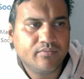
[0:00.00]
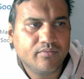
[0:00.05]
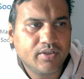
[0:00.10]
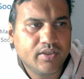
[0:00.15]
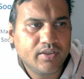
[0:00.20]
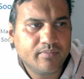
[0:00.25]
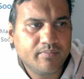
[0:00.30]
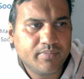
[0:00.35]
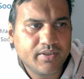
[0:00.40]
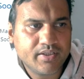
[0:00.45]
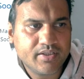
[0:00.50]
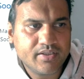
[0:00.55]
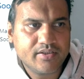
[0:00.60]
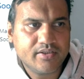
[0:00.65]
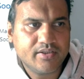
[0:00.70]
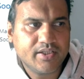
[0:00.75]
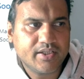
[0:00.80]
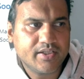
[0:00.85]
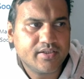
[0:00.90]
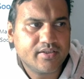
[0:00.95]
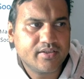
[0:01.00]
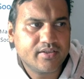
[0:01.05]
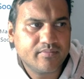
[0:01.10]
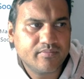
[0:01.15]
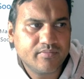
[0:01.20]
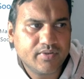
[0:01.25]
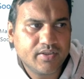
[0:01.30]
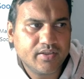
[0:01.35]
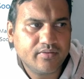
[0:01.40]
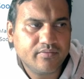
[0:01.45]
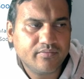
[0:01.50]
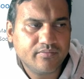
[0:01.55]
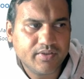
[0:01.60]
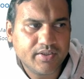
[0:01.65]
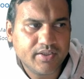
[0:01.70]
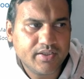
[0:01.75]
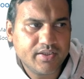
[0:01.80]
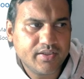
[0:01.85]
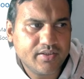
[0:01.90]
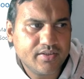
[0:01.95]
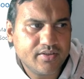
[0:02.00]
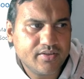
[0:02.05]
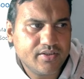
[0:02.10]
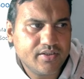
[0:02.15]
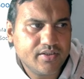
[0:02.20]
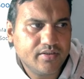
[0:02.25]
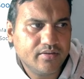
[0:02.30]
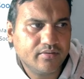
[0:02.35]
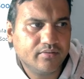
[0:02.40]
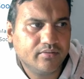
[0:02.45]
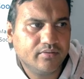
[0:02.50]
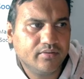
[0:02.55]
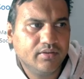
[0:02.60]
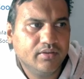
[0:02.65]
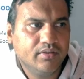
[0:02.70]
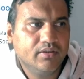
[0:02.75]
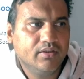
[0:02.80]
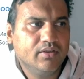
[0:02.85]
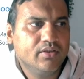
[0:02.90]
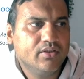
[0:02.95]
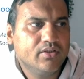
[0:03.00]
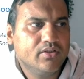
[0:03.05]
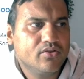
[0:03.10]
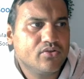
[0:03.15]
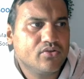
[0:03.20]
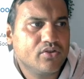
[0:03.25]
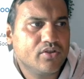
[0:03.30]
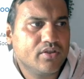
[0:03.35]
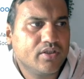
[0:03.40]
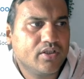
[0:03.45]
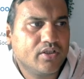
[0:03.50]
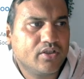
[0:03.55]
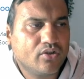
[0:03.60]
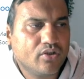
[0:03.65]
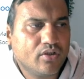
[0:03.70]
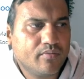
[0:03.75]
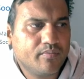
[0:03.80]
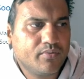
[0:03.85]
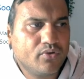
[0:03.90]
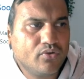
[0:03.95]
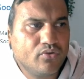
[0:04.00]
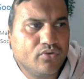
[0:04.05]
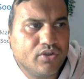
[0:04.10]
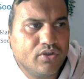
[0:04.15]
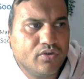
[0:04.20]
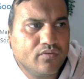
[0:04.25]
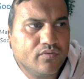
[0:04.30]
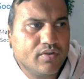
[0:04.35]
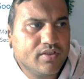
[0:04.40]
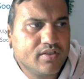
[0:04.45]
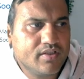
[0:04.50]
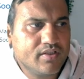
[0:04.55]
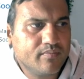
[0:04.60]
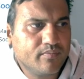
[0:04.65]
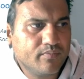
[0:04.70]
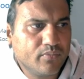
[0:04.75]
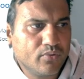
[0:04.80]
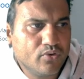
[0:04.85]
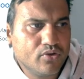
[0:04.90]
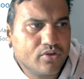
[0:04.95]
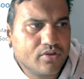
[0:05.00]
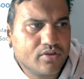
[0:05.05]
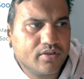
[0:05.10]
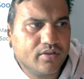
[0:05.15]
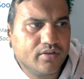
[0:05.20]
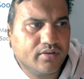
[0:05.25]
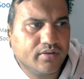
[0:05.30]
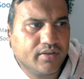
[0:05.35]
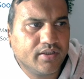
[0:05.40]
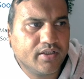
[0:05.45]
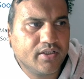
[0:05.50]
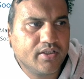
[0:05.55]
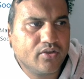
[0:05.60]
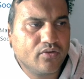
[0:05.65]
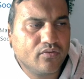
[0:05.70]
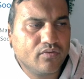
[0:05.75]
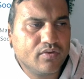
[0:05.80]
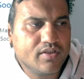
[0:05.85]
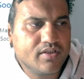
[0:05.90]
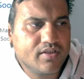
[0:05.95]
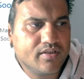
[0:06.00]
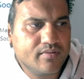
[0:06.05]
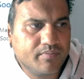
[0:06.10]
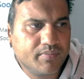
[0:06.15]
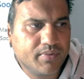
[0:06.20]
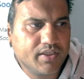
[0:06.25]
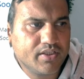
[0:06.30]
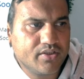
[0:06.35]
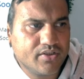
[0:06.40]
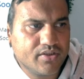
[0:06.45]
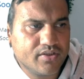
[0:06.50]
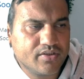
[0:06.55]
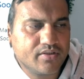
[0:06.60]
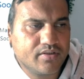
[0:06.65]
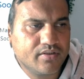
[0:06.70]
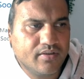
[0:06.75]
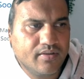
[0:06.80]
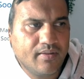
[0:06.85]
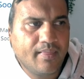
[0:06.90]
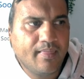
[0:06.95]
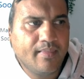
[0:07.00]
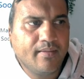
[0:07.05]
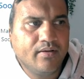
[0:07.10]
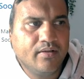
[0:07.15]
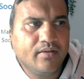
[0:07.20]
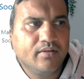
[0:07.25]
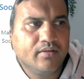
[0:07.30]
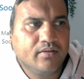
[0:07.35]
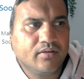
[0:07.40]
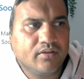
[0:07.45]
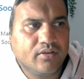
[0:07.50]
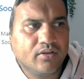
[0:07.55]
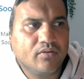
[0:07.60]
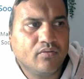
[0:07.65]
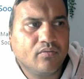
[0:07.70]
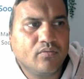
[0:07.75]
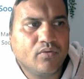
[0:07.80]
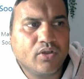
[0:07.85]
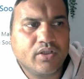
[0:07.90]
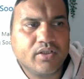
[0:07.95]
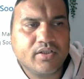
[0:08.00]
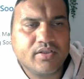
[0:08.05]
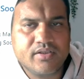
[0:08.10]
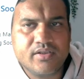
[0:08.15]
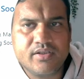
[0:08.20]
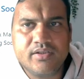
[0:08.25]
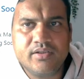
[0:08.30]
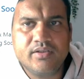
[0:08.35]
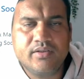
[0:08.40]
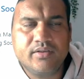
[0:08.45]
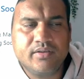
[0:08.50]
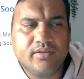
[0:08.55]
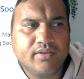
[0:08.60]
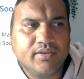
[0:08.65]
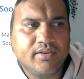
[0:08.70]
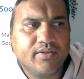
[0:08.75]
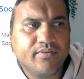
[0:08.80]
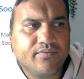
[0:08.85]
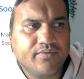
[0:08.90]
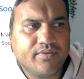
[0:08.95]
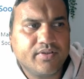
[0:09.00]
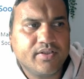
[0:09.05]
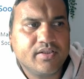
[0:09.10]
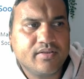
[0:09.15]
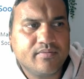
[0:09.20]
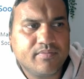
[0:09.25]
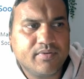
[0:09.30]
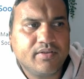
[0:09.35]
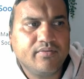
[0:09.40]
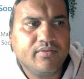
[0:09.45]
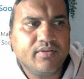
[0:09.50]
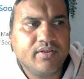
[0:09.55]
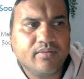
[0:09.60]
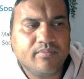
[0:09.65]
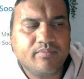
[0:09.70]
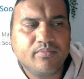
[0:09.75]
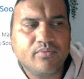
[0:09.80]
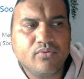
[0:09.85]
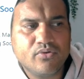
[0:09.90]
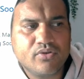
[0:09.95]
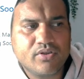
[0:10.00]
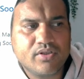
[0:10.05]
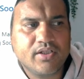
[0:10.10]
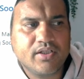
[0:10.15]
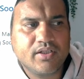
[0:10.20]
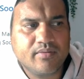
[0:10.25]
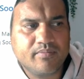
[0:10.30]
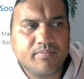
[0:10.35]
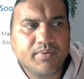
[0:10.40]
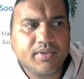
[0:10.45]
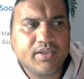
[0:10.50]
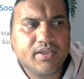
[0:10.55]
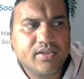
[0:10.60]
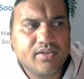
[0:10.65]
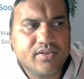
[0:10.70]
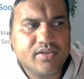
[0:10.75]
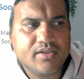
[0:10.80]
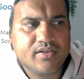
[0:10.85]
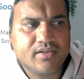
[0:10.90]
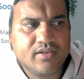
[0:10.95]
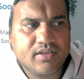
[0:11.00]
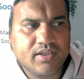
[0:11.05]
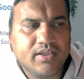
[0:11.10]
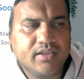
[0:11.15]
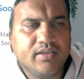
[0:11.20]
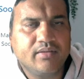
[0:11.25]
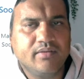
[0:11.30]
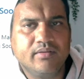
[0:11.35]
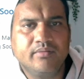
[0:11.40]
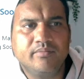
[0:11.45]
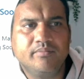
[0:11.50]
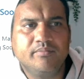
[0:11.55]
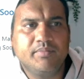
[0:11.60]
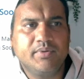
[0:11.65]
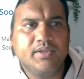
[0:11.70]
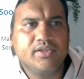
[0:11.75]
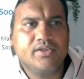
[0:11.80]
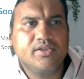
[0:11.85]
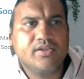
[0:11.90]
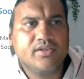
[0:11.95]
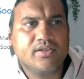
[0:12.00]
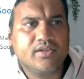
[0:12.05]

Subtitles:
WordPress, that is something very easy. So in the top two you will see post and you will see pages. Now what is the difference between a post and a page is, like, pages